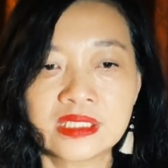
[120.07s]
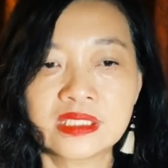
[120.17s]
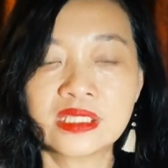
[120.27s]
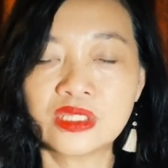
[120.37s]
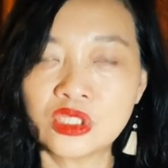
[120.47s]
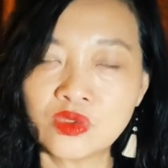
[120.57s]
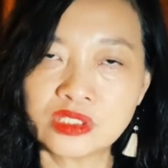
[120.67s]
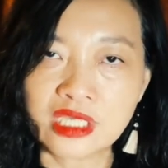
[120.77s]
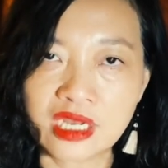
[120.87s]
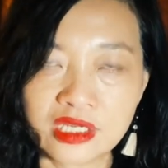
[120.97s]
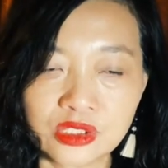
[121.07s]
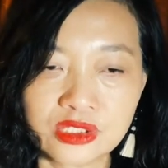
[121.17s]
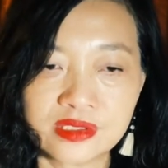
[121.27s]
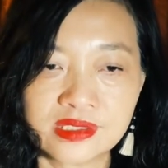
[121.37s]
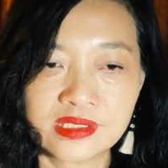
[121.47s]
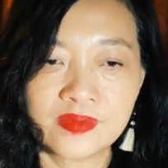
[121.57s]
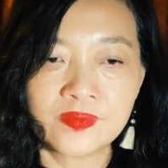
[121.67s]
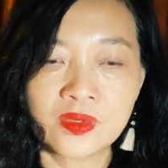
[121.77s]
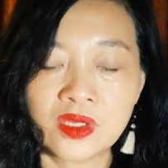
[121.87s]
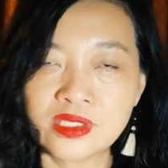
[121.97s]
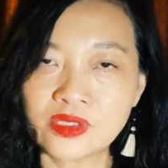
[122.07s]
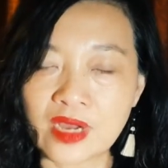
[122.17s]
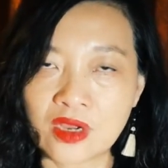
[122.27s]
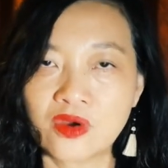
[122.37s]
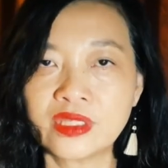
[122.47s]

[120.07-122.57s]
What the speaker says: the new challenges. So according